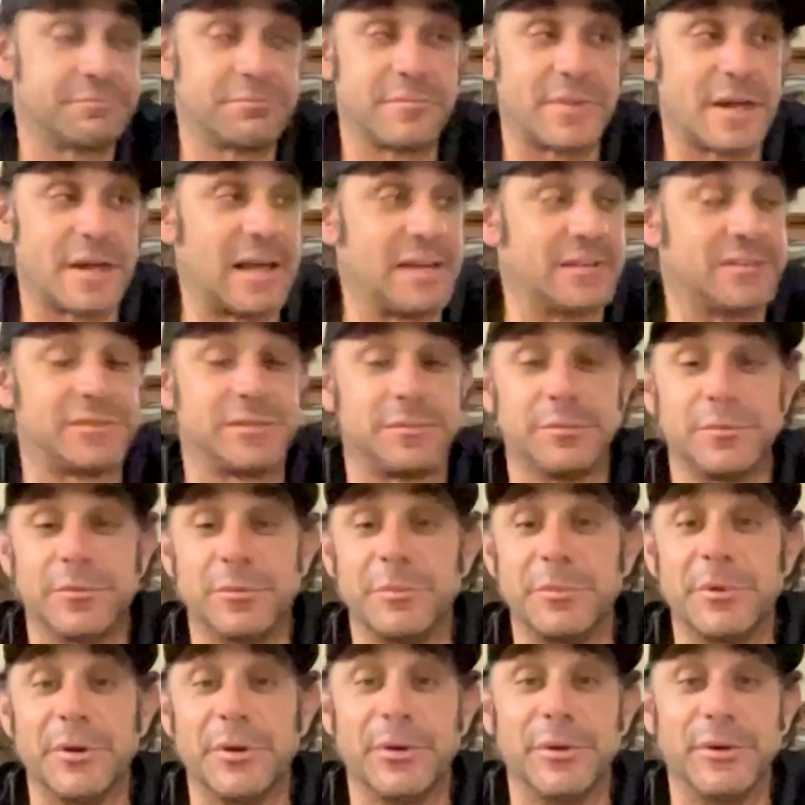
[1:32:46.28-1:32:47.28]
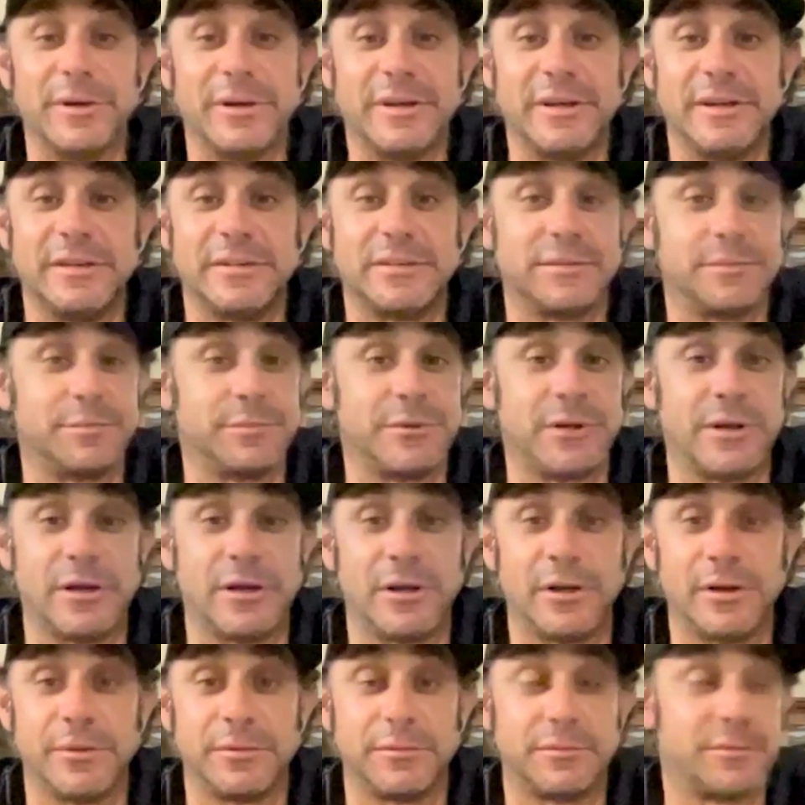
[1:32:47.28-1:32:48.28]
has some abilities,
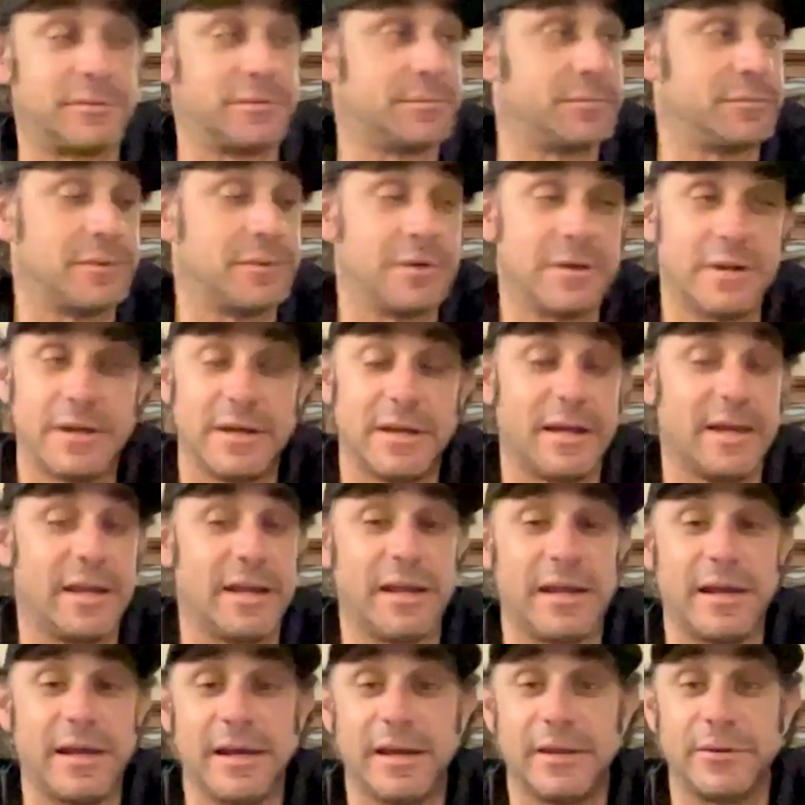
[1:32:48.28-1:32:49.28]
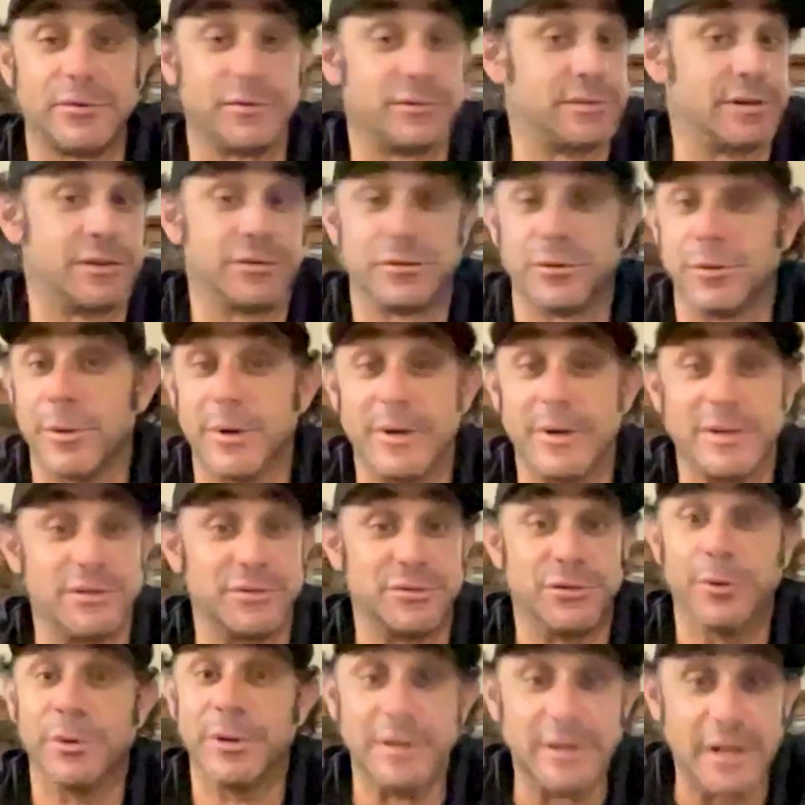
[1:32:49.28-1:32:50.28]
and just doesn't know what he's
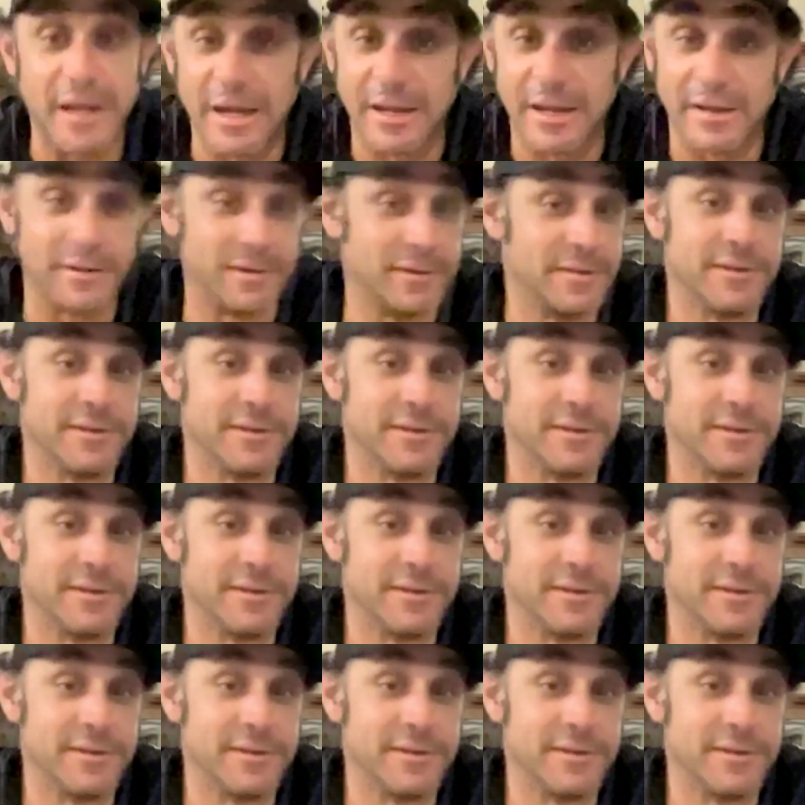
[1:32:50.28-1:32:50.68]
doing yet.